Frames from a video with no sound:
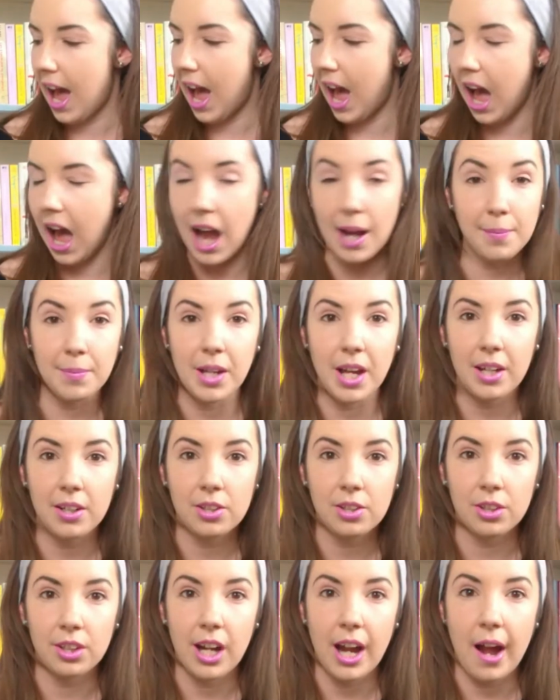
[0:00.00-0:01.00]
I'm not
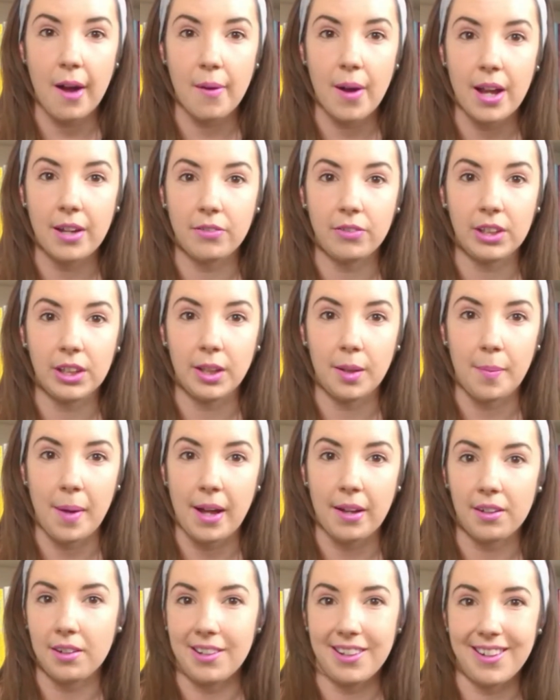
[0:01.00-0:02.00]
sure how I feel
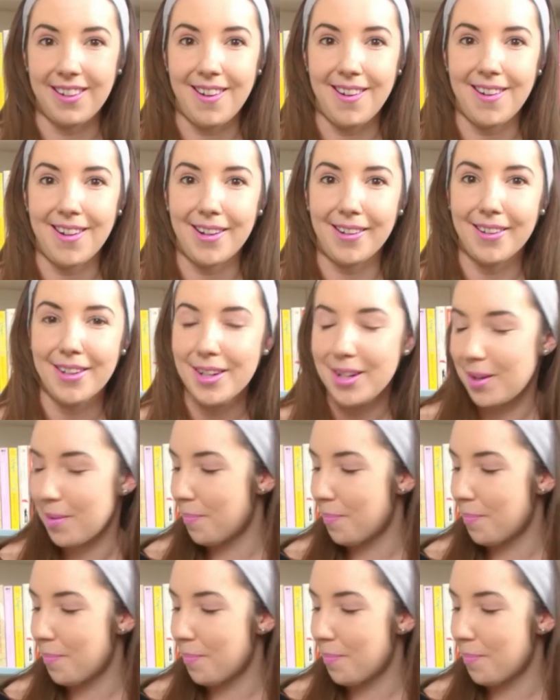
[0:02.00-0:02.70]
about it at all,